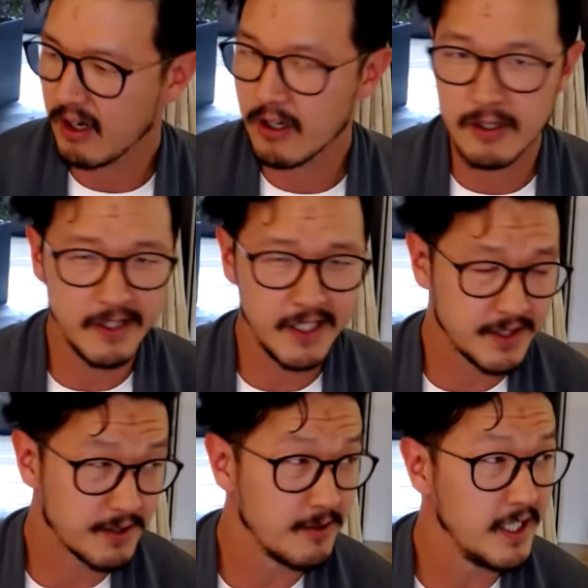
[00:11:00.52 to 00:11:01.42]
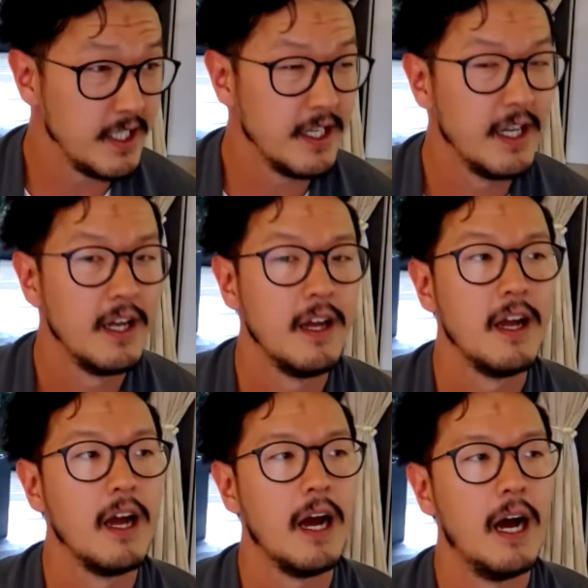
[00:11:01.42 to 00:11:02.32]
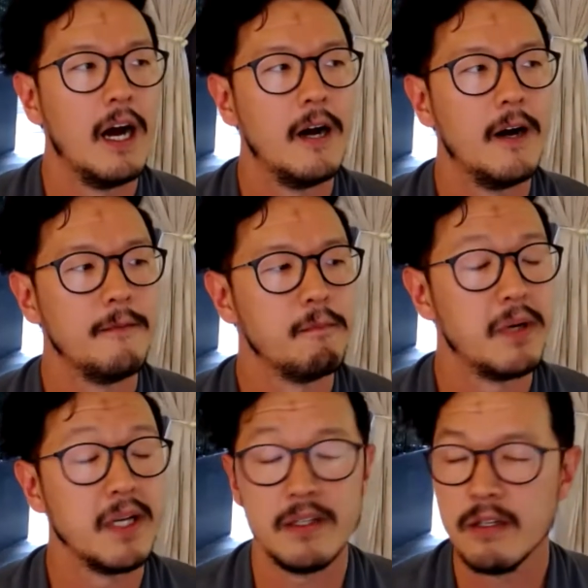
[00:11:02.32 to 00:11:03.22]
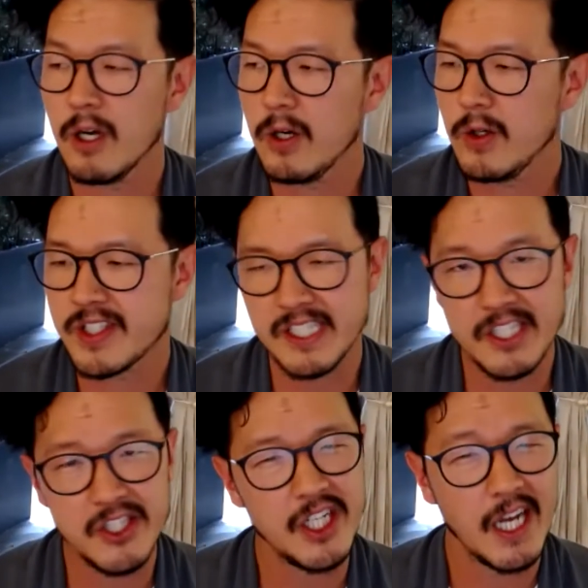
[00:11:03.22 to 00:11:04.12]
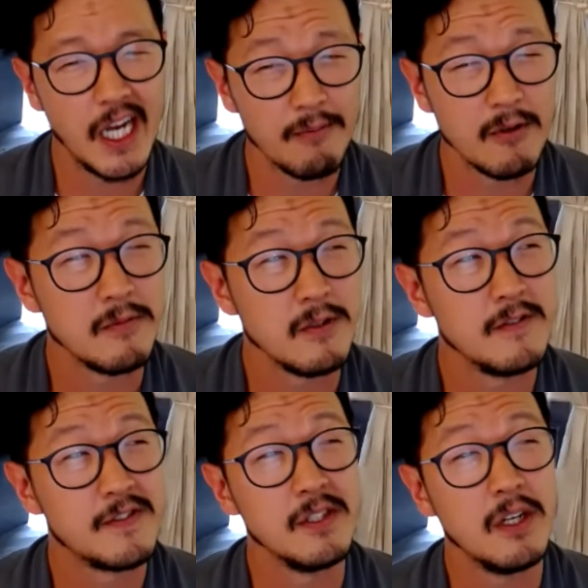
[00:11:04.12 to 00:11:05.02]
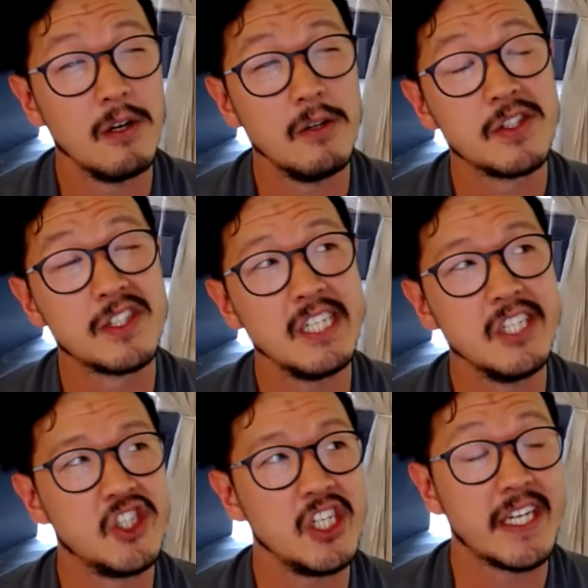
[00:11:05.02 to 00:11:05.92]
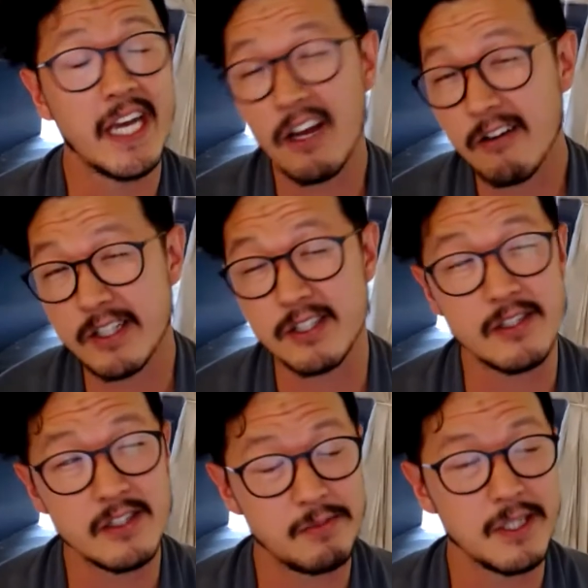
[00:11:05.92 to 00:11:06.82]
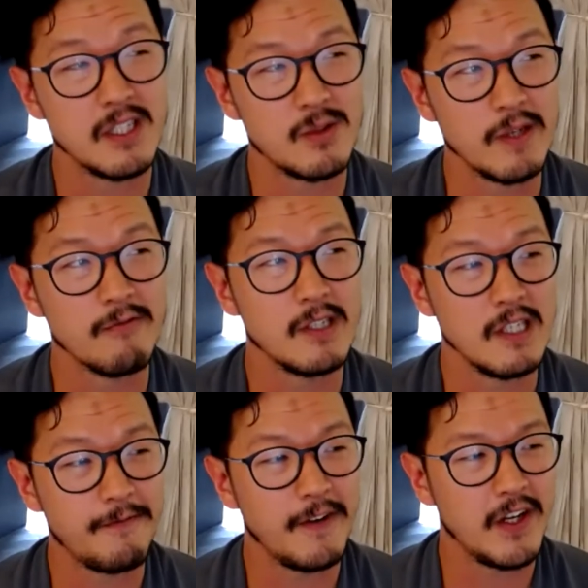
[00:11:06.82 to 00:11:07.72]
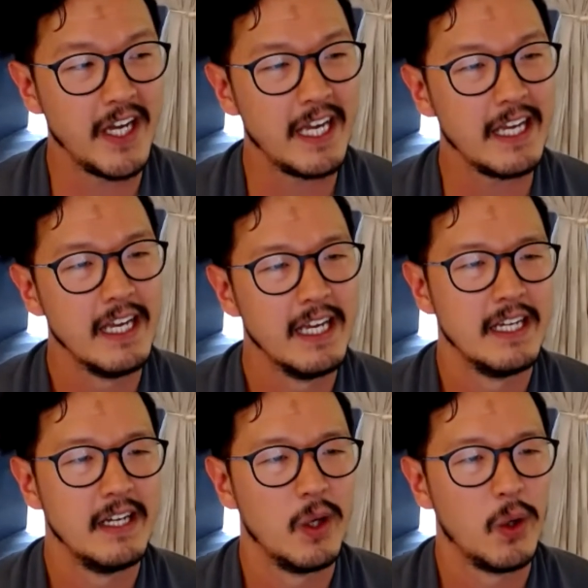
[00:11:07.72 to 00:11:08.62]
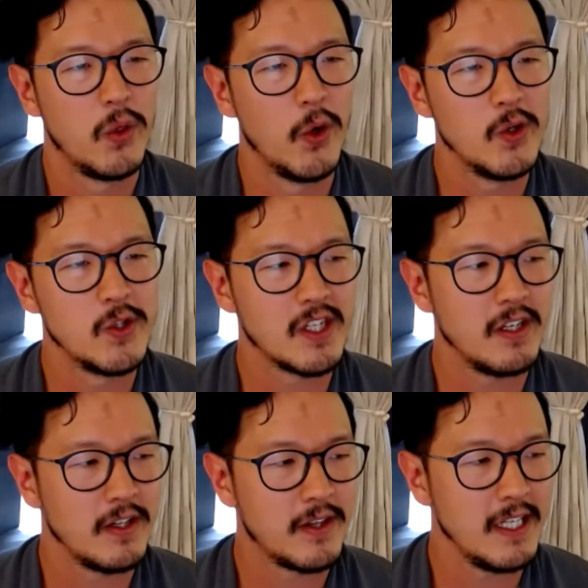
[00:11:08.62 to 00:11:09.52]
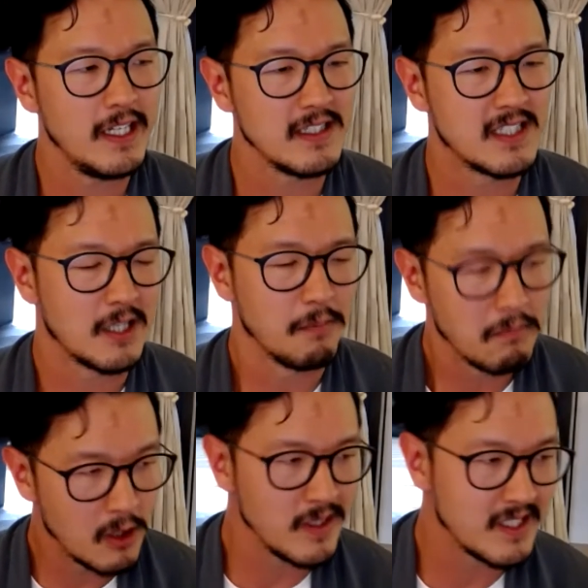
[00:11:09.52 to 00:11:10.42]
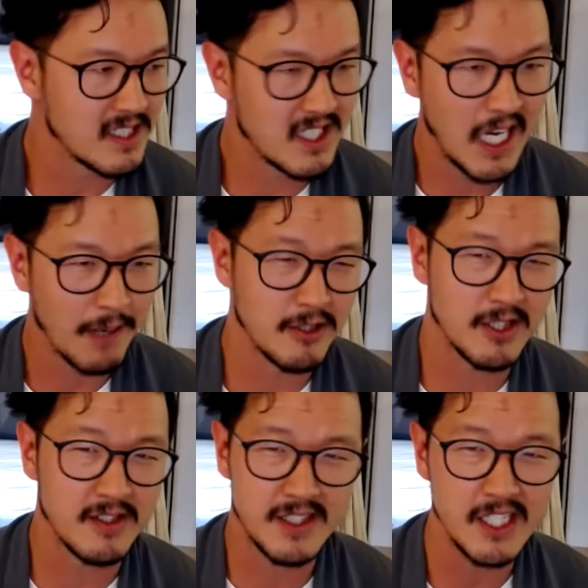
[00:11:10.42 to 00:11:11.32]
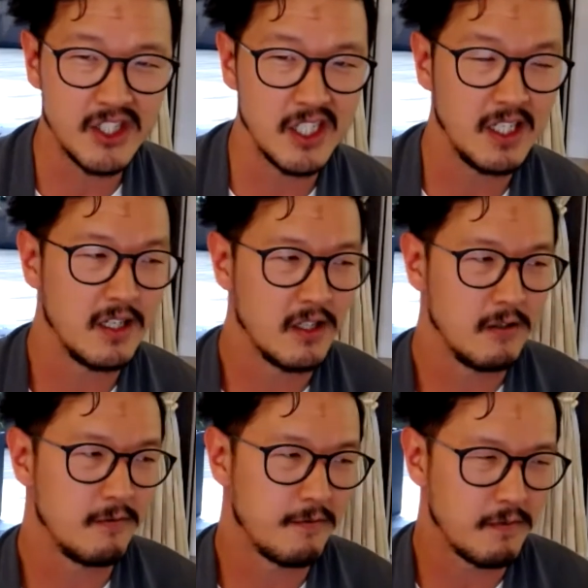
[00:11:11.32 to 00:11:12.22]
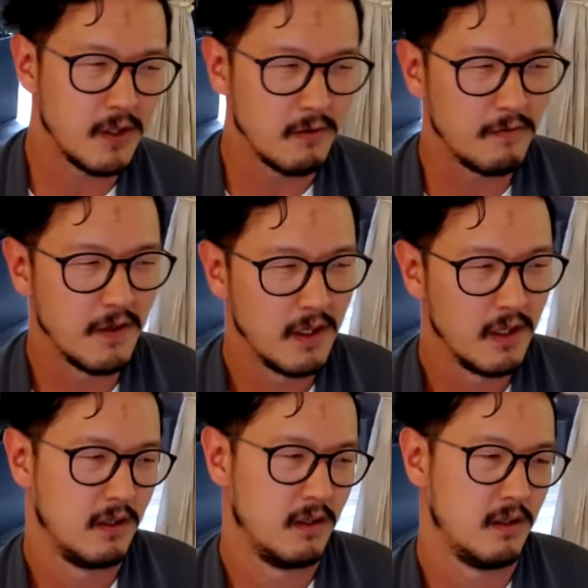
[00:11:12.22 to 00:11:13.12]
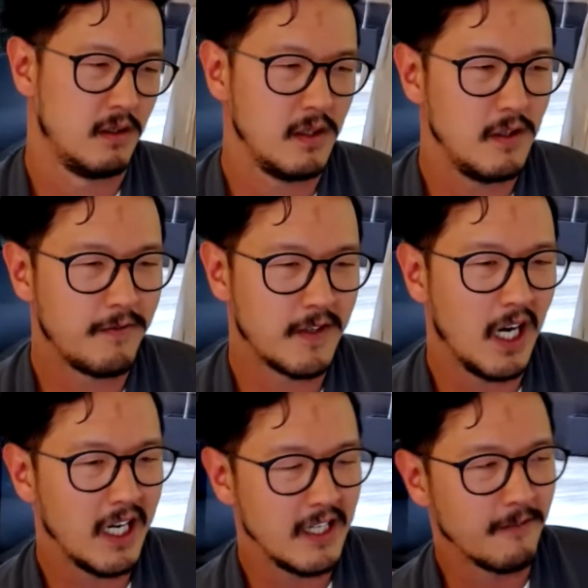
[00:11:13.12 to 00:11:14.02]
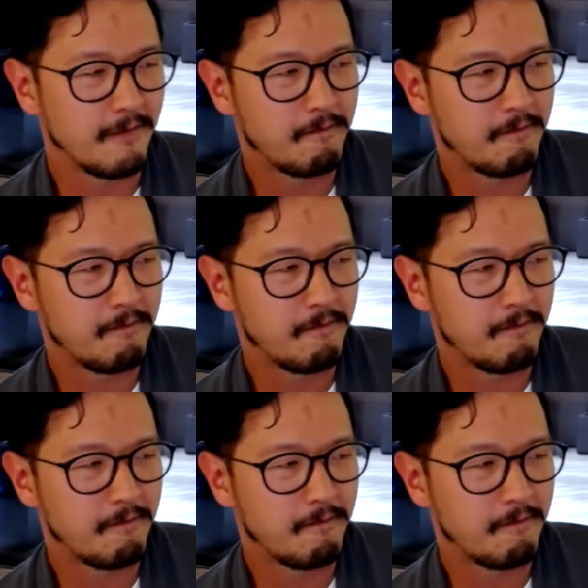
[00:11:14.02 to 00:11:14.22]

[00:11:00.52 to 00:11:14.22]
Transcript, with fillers: all green screen, um, but no CG camera moves, no CG characters, because we really felt, hey, those are the things that the moment camera turns CG, you've, you've you've kind of